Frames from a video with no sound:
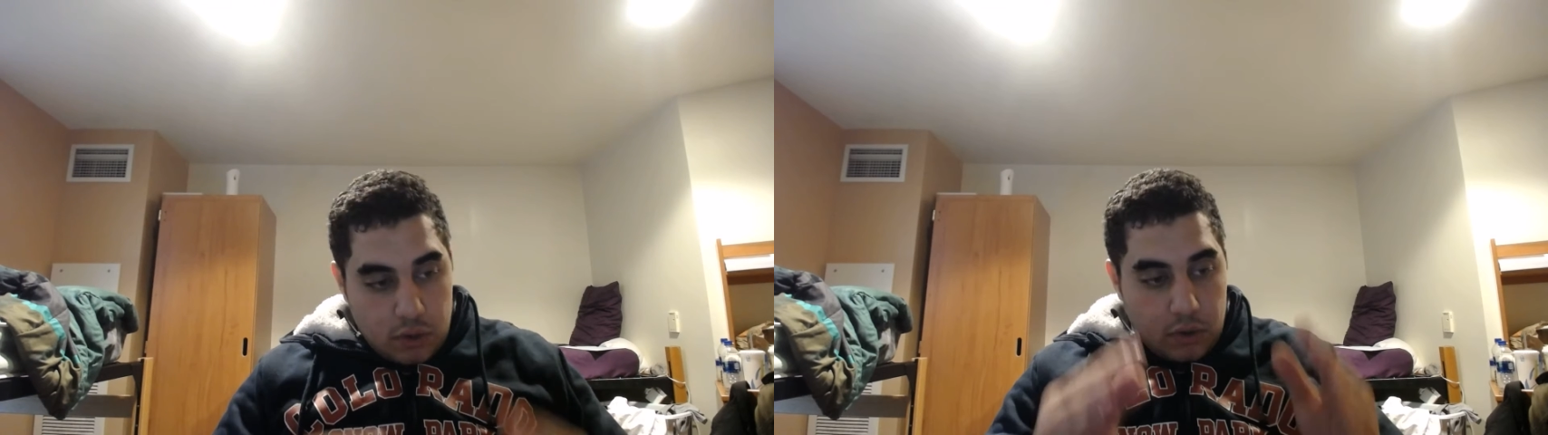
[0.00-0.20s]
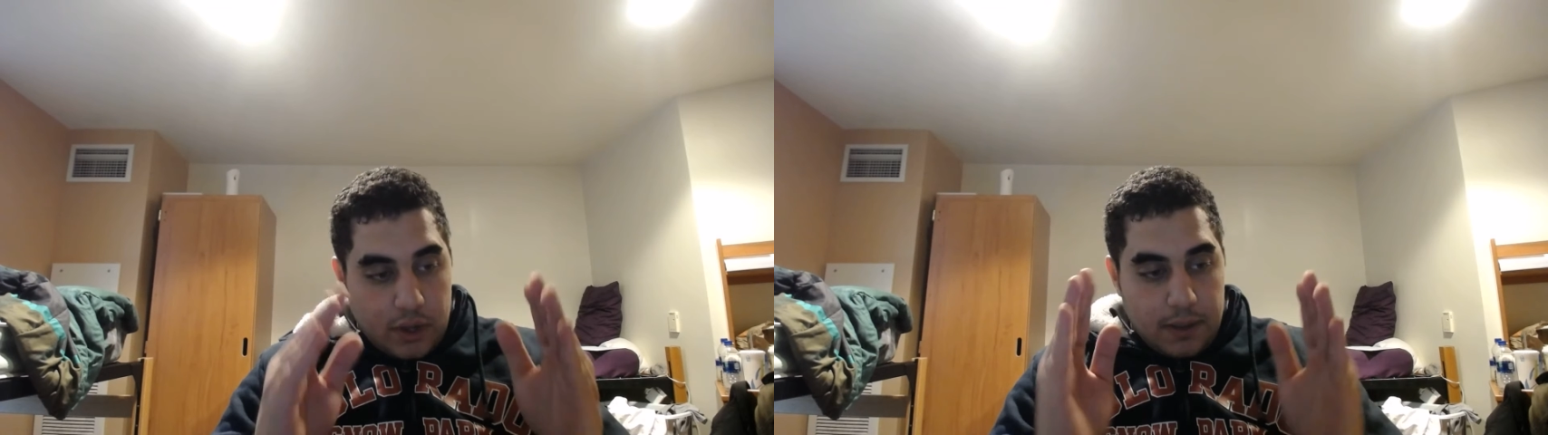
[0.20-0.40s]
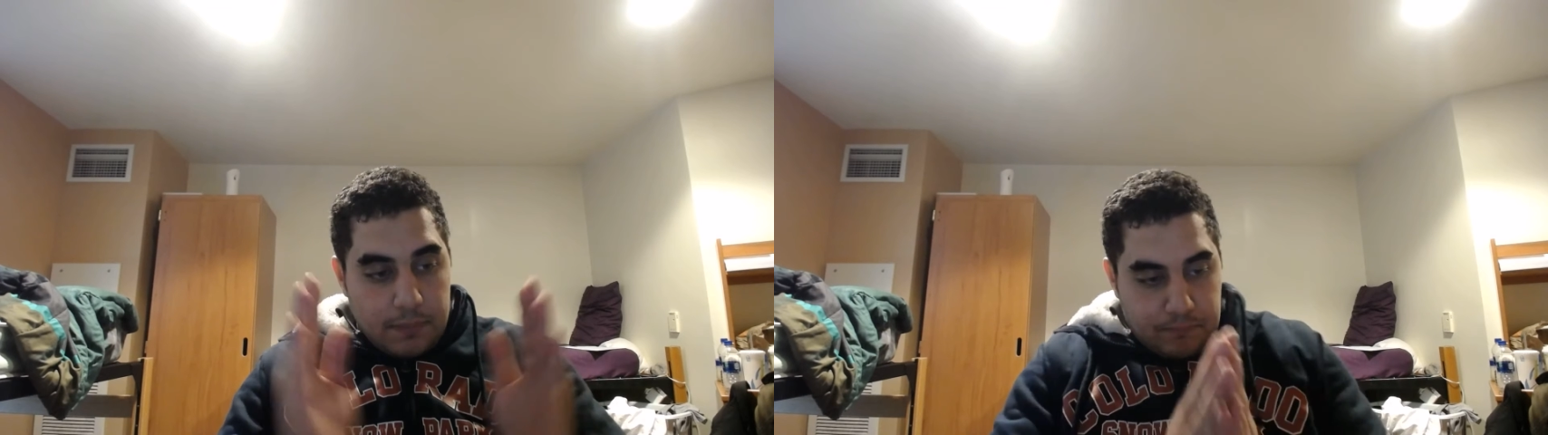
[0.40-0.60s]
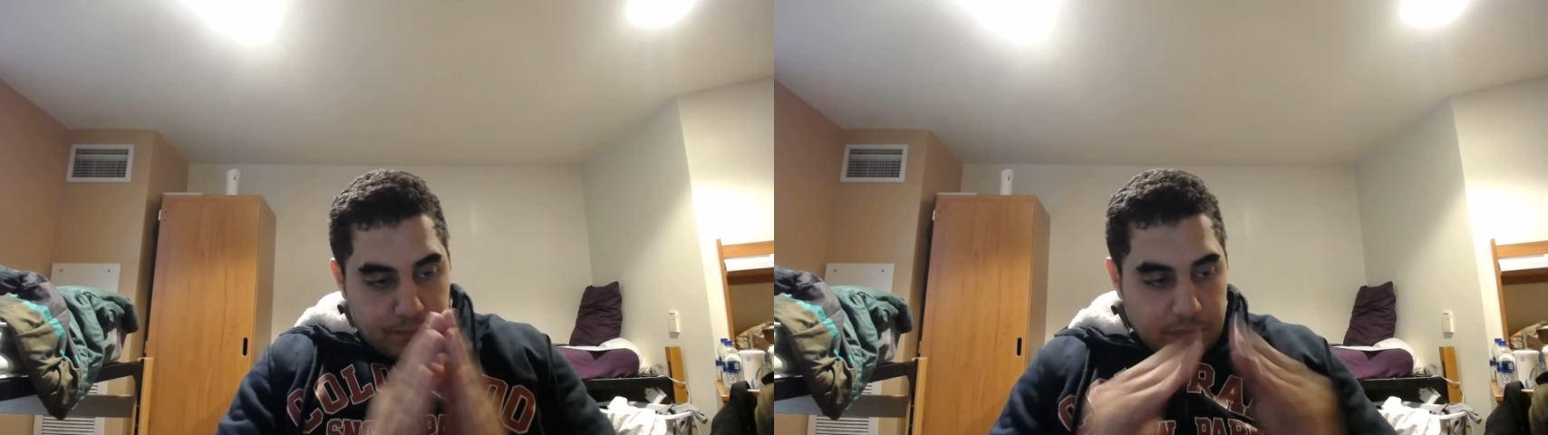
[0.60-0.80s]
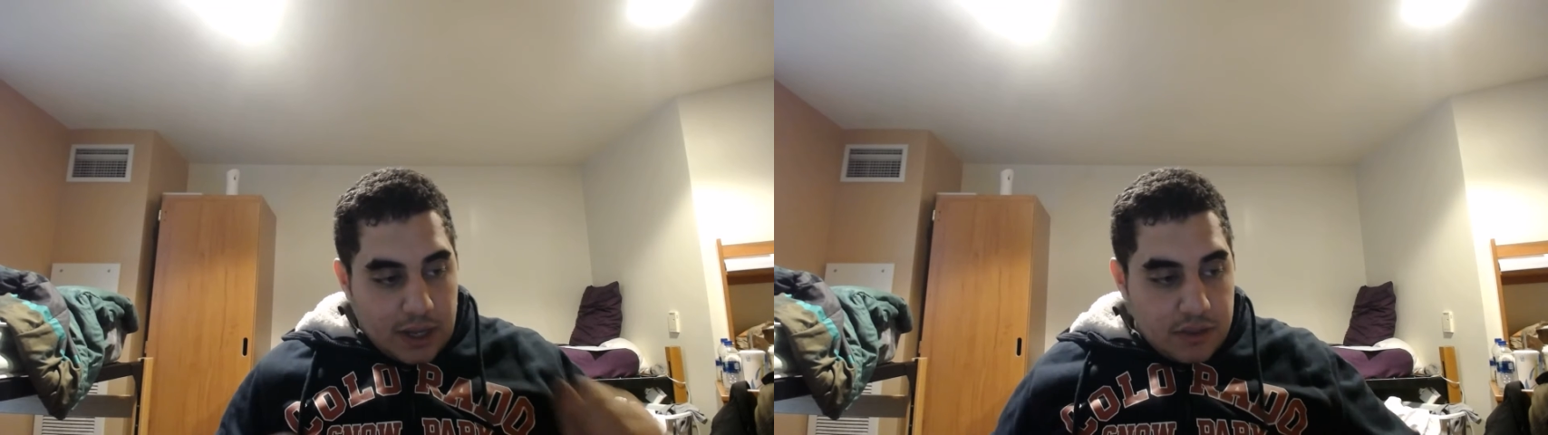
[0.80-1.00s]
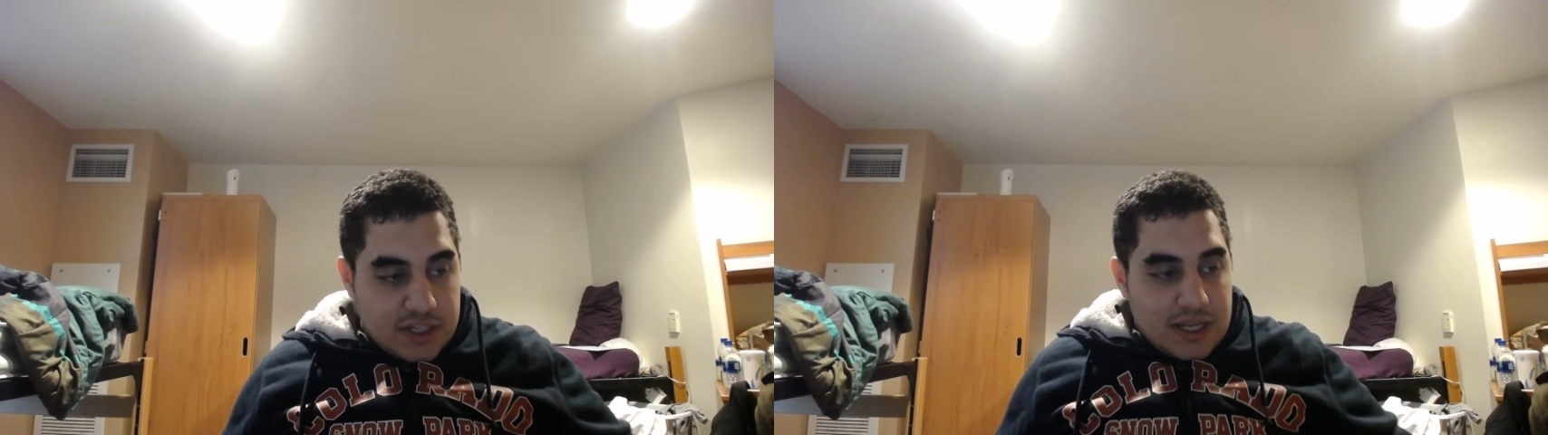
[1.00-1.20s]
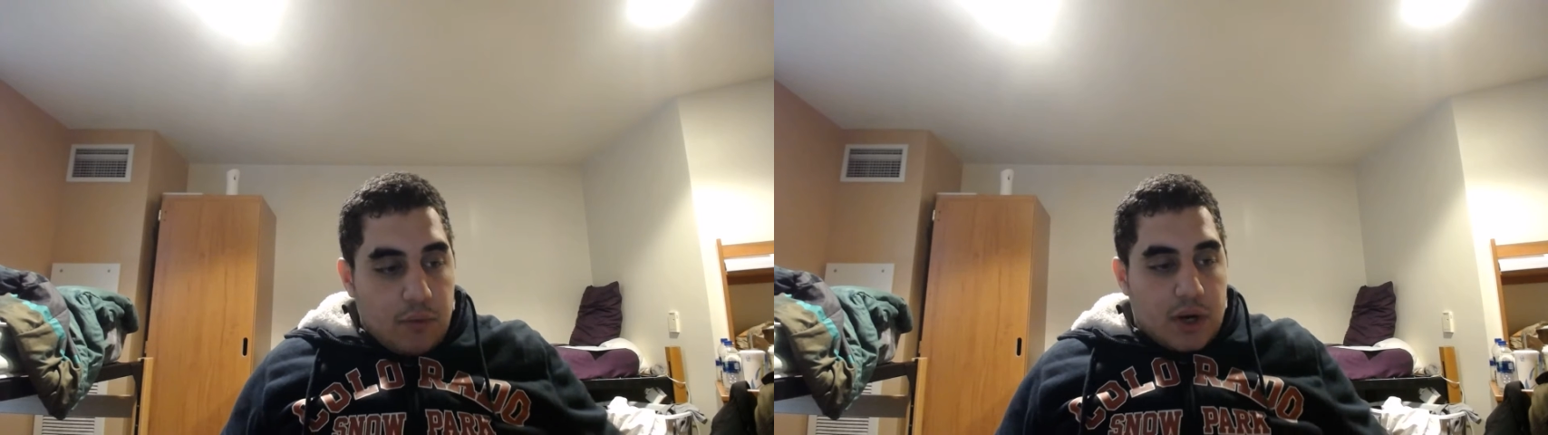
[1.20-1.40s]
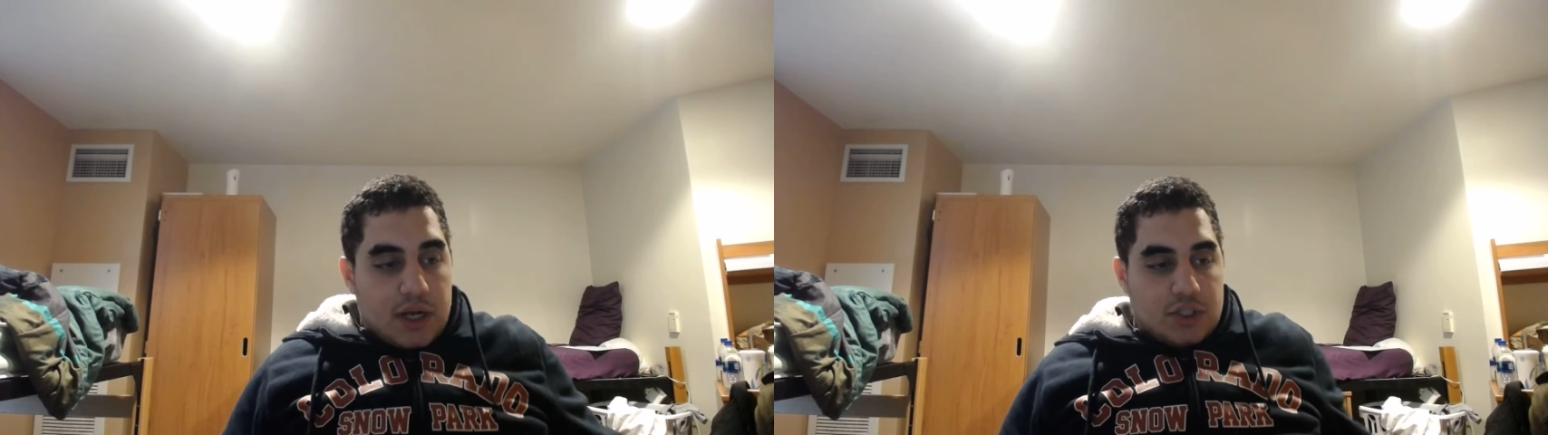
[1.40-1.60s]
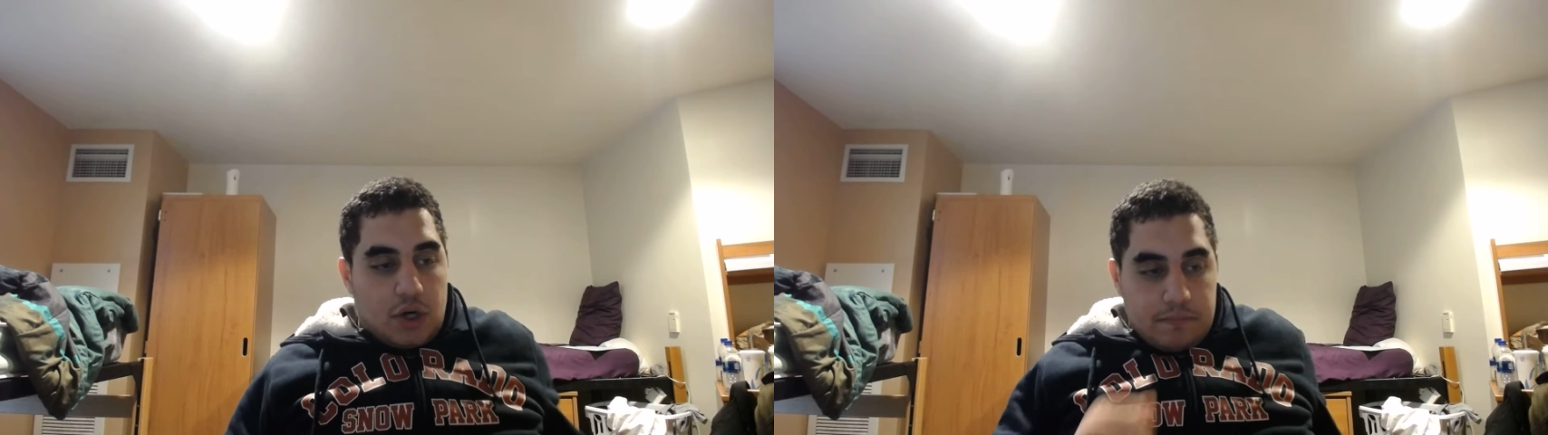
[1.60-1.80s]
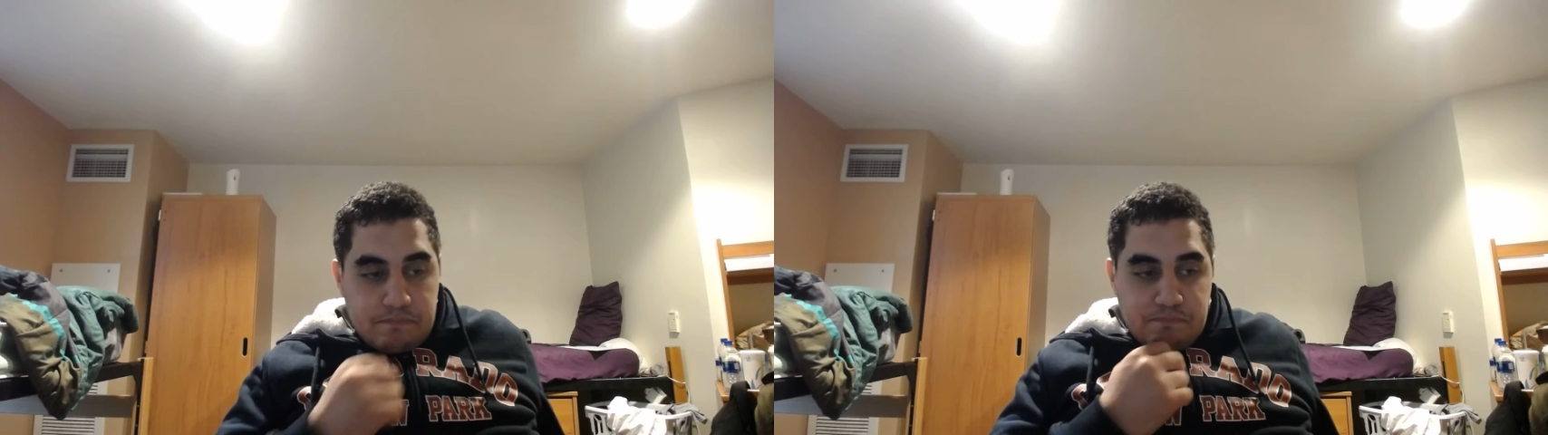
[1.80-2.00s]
Okay, this is how we're gonna start.